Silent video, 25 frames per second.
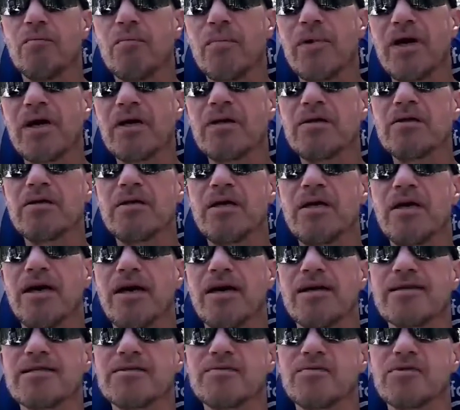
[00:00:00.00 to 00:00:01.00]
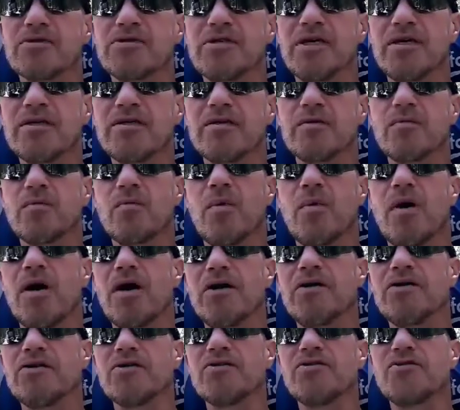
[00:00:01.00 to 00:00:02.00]
male cats will tend to
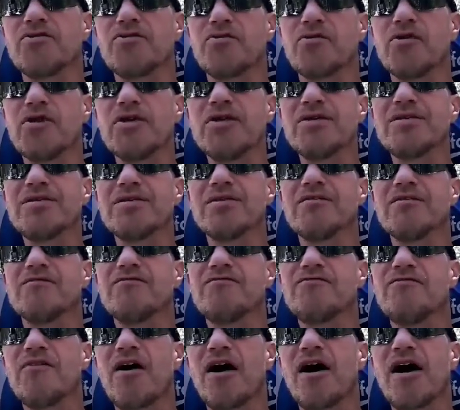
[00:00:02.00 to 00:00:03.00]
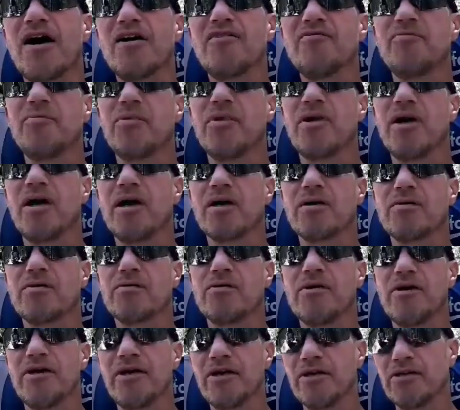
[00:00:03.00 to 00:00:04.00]
wander 3 to 5 block
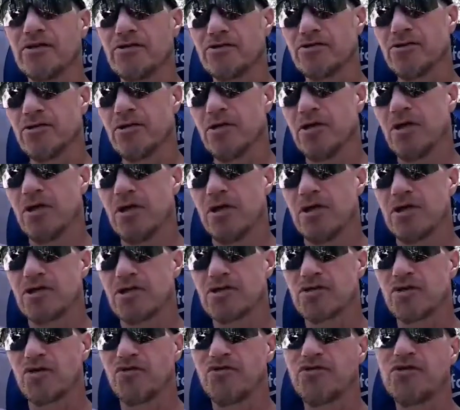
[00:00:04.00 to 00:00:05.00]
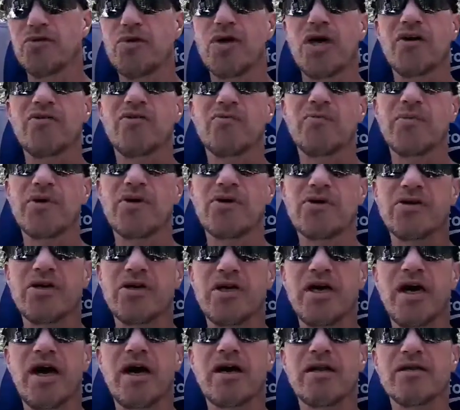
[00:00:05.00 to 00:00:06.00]
range. So if you have a male
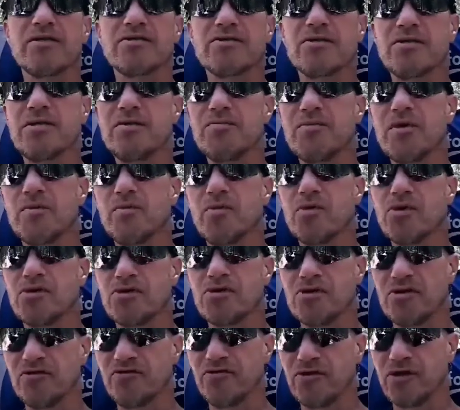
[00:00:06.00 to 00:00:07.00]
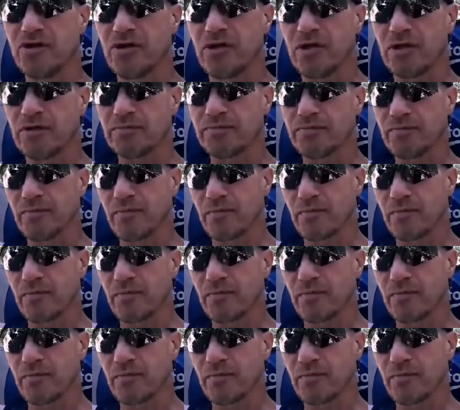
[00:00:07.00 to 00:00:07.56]
cat, it's going to be more difficult.